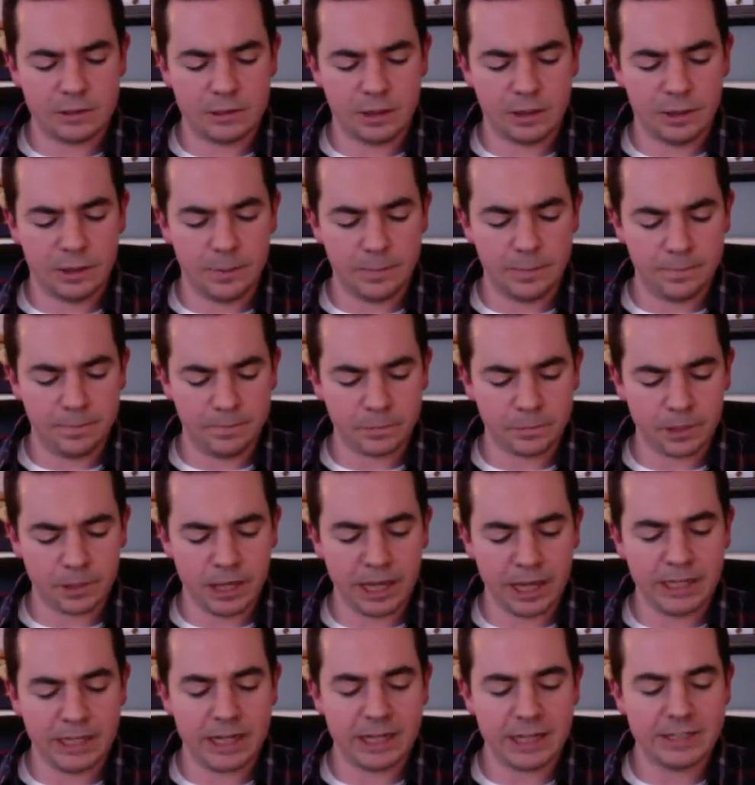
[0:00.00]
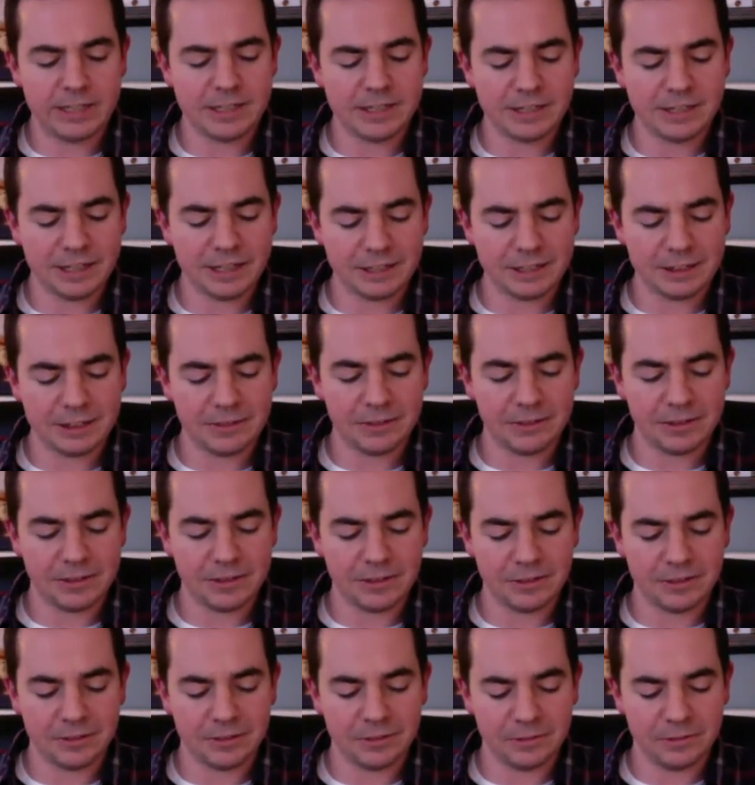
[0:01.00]
I just like
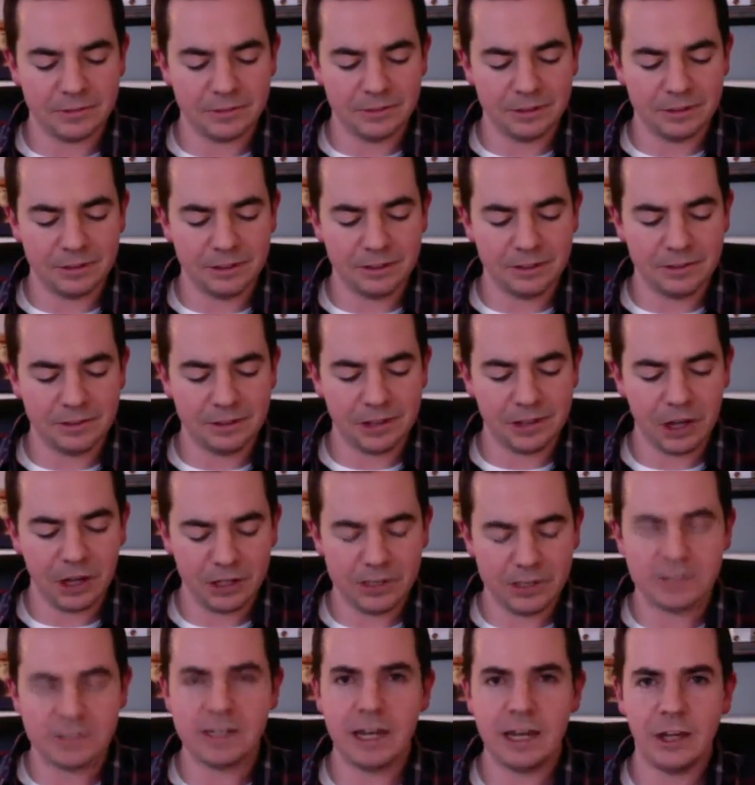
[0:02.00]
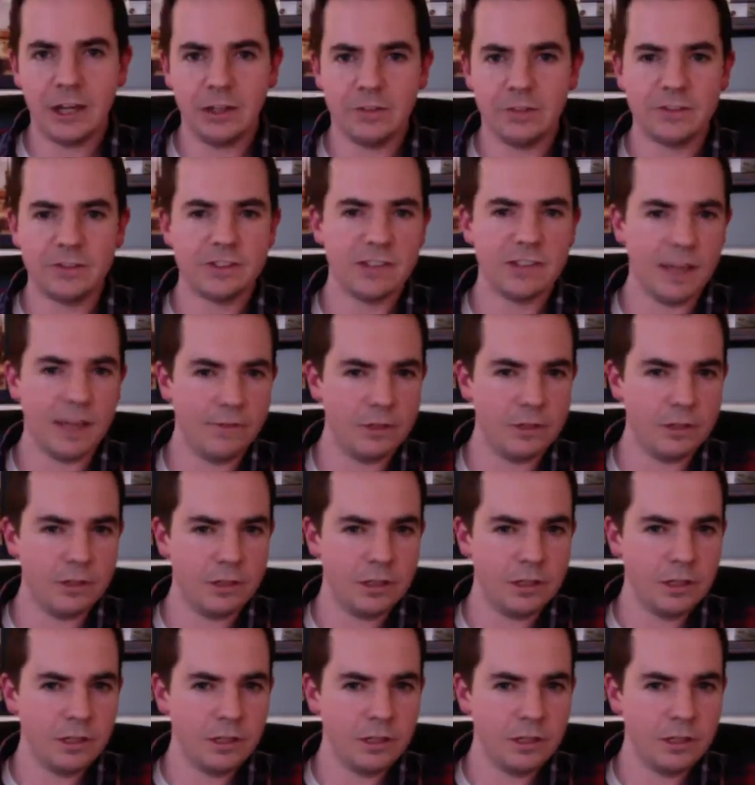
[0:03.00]
the cutting style of 7